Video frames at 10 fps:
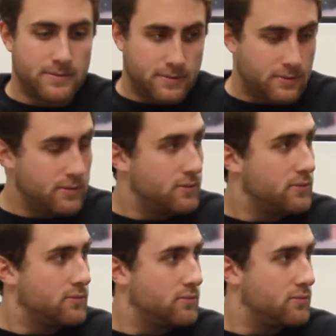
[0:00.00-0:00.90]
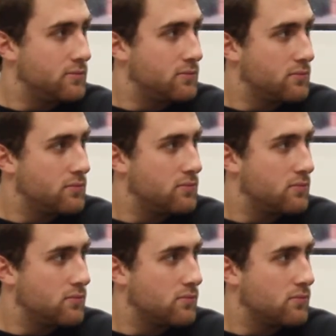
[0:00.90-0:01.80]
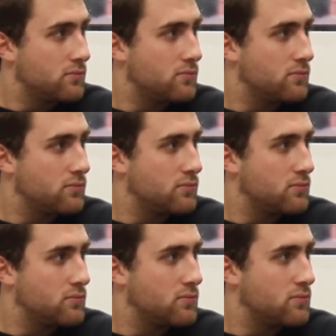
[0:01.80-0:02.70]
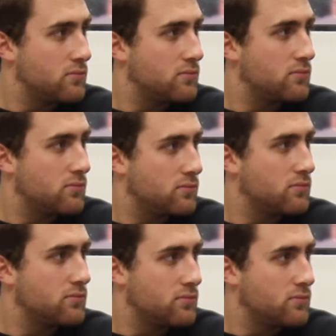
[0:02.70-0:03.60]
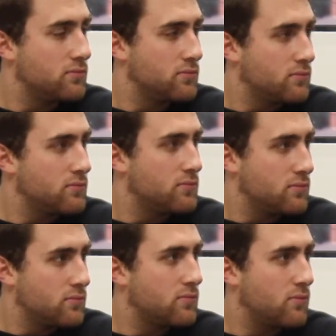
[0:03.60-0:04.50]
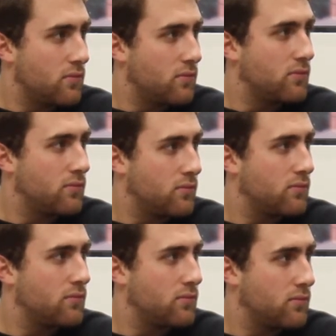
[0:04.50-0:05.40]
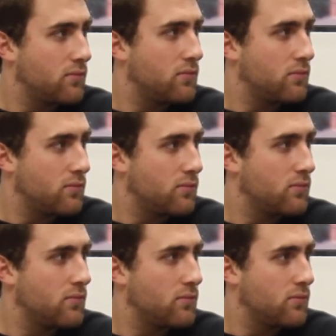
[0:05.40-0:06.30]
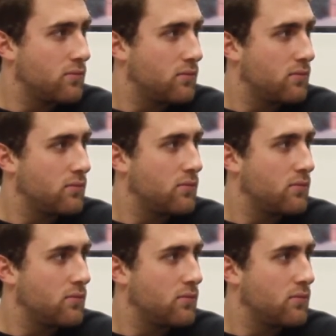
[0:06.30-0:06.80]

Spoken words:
The person shown says nothing.